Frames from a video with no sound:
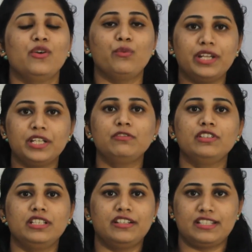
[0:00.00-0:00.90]

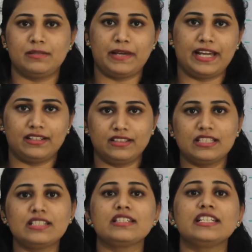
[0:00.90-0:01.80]
whenever there is a
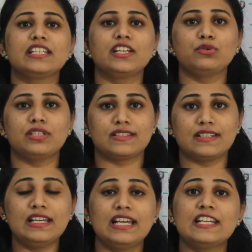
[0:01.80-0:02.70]
parenthesis, it gives us
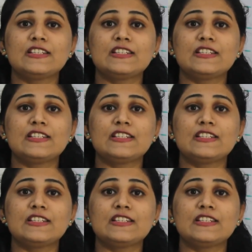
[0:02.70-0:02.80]
a